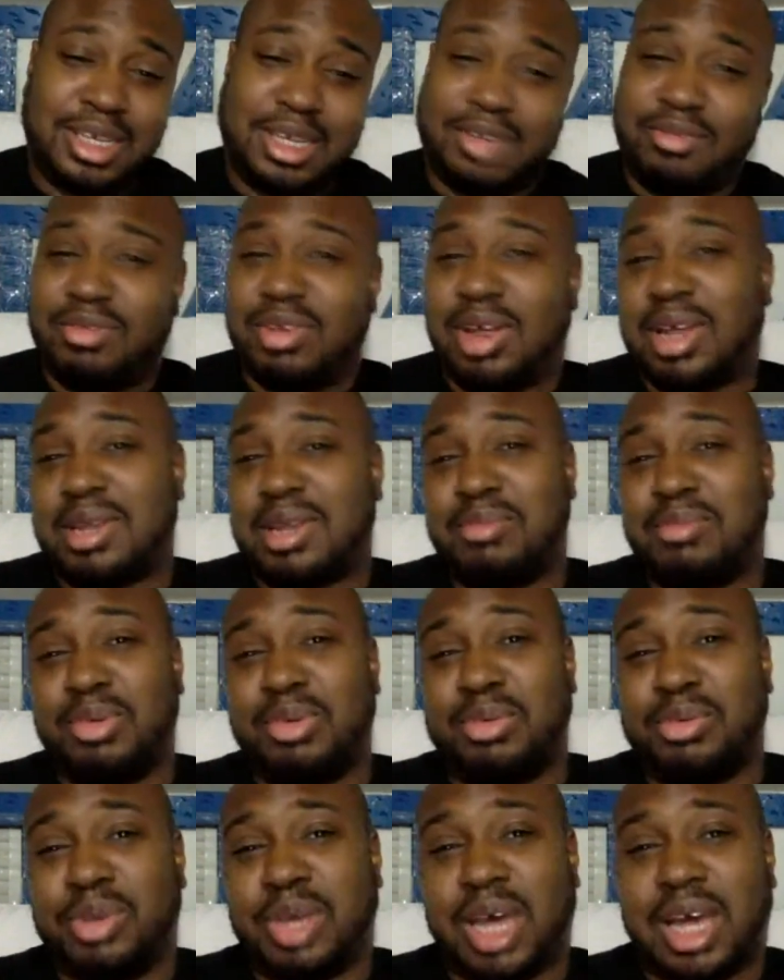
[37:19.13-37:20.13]
Not the
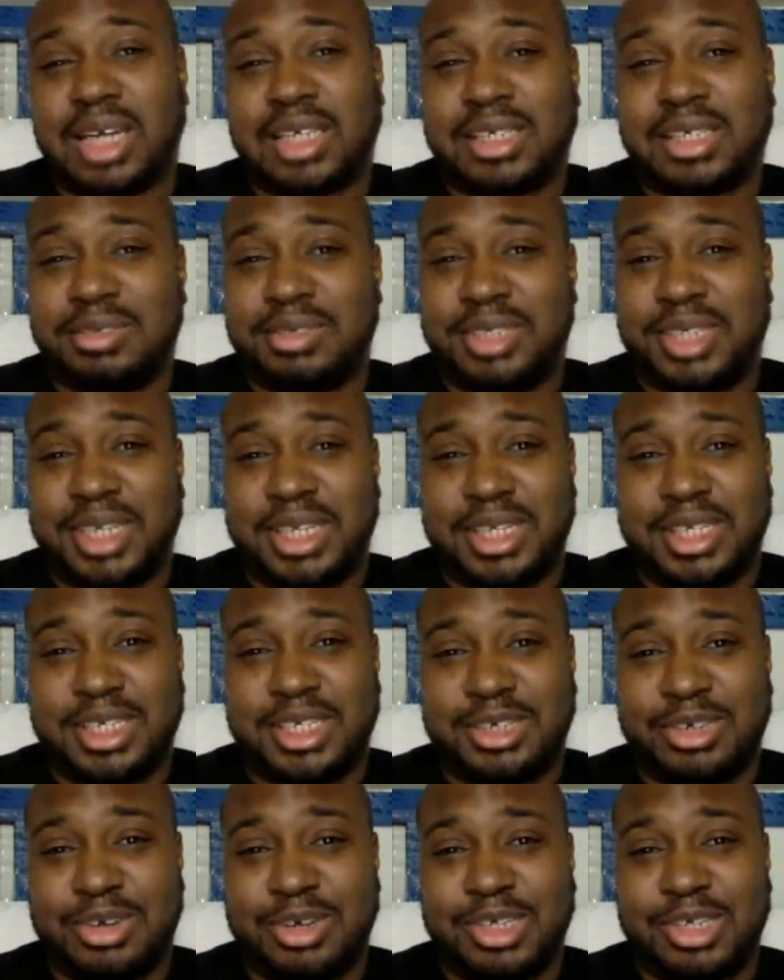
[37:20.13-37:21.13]
Boondocks, you've seen
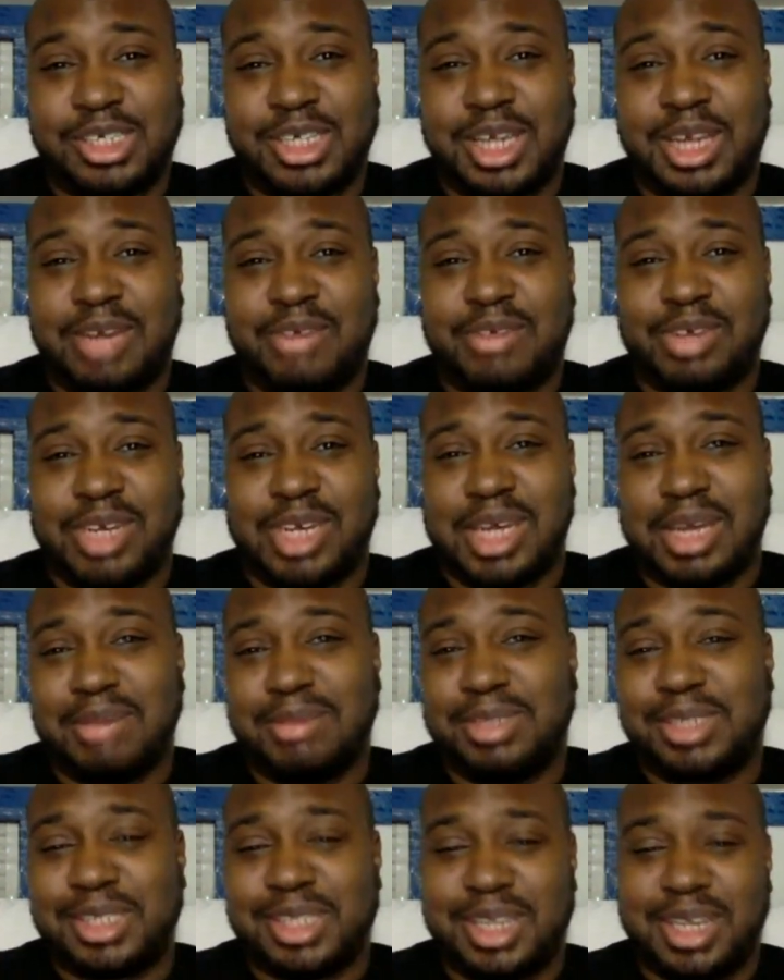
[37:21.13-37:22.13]
Shawshank
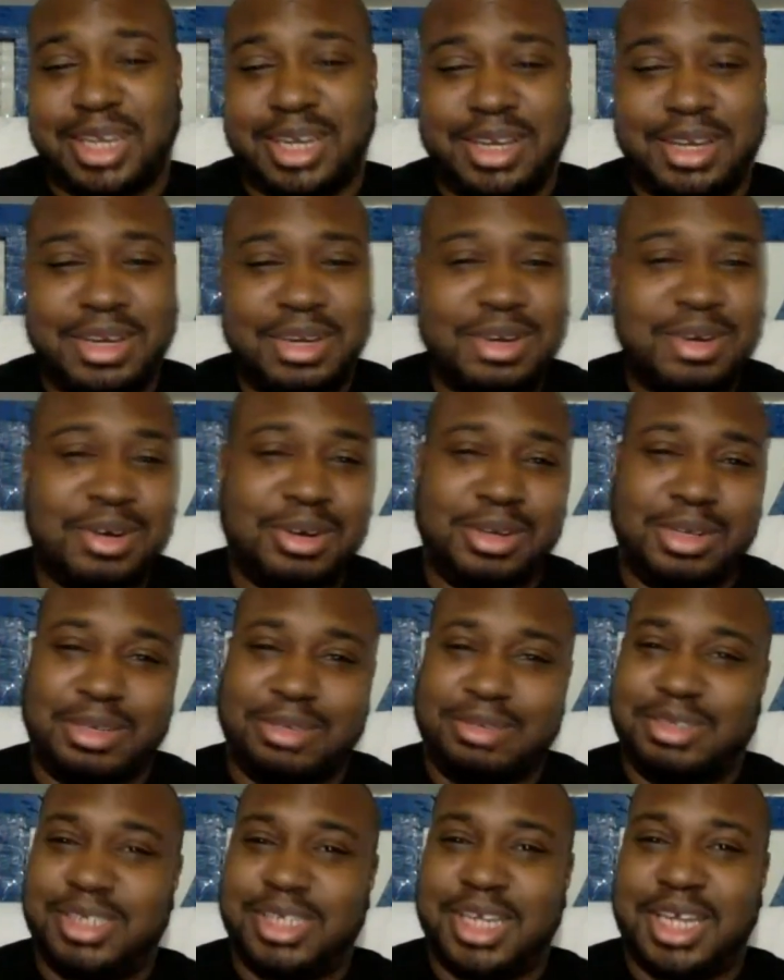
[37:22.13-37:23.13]
Redemption, or
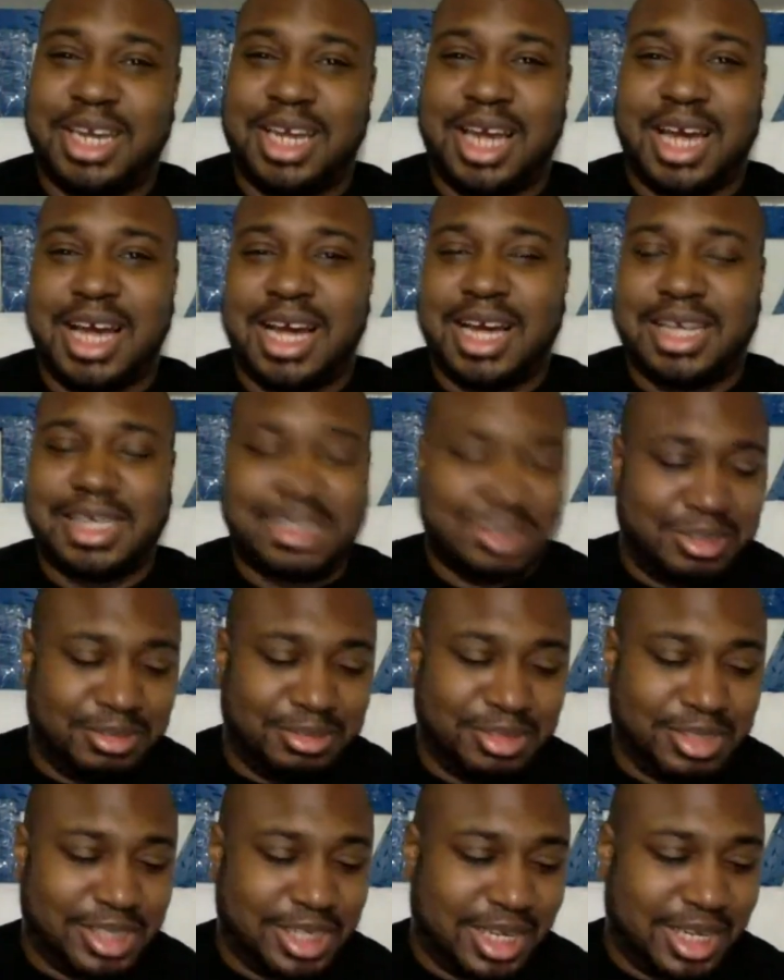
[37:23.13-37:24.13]
you've seen Oz, or
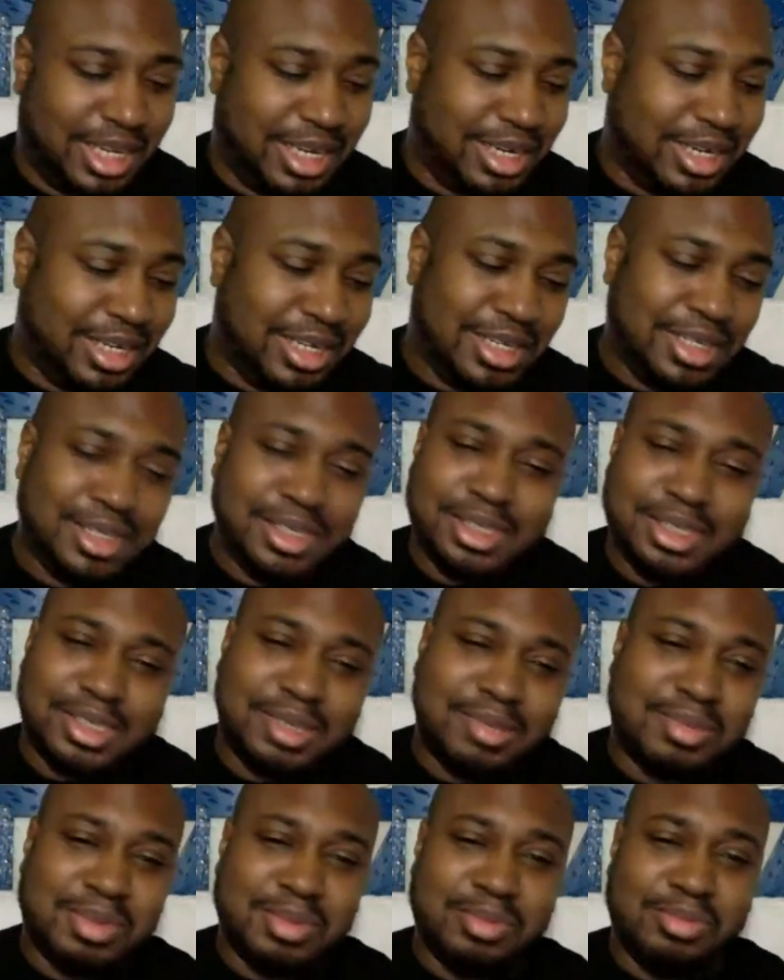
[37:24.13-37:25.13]
you've seen
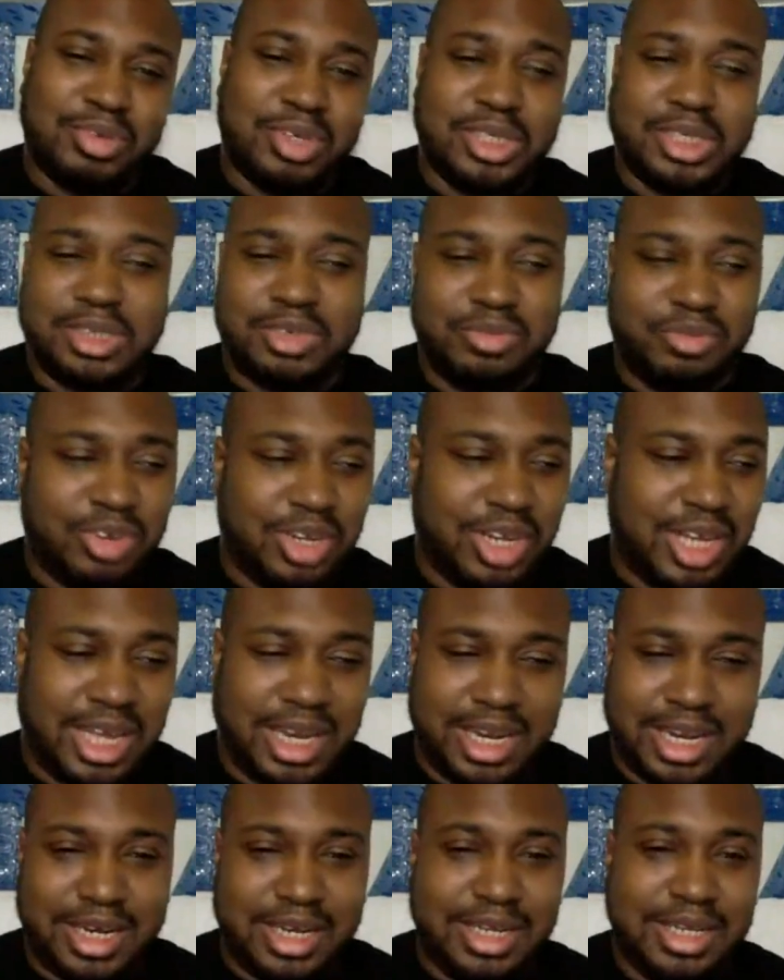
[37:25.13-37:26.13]
something
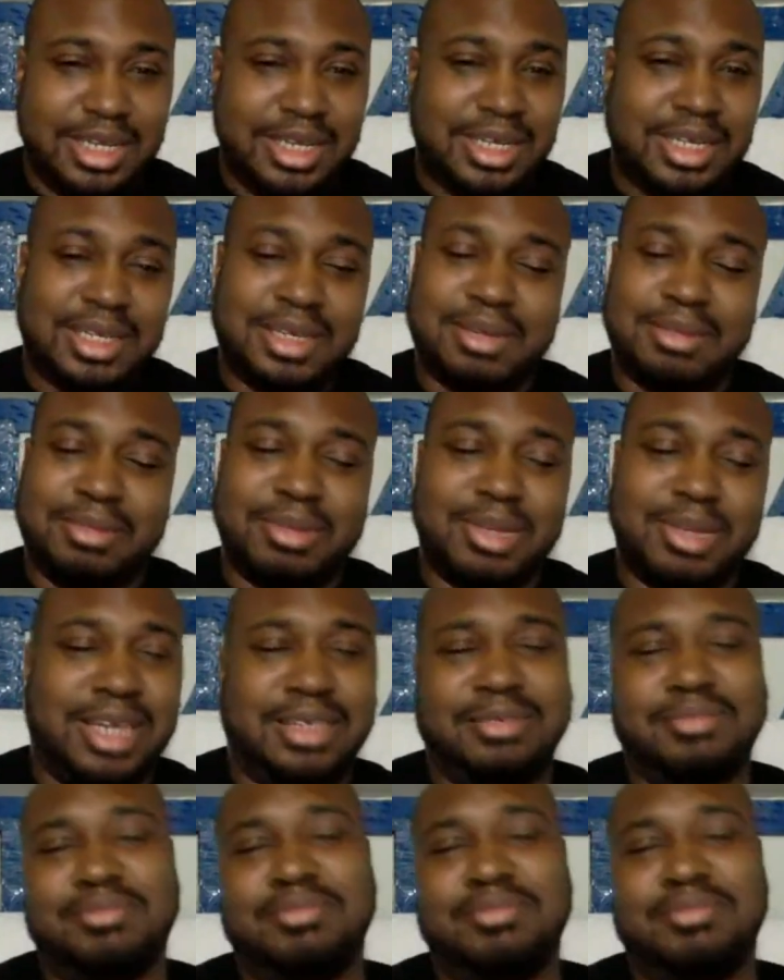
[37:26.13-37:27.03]
prison-related. I'm like,